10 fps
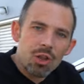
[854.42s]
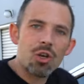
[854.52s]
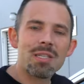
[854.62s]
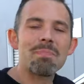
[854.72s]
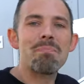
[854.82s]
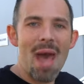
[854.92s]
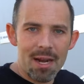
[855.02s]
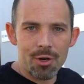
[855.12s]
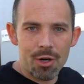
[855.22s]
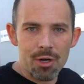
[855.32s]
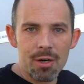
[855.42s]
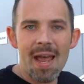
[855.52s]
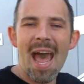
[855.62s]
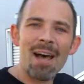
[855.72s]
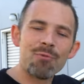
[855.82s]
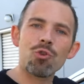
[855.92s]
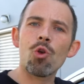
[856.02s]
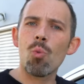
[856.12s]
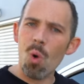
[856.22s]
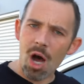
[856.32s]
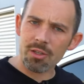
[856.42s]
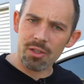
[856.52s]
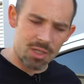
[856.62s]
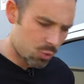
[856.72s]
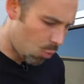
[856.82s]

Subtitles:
looks better after the waterless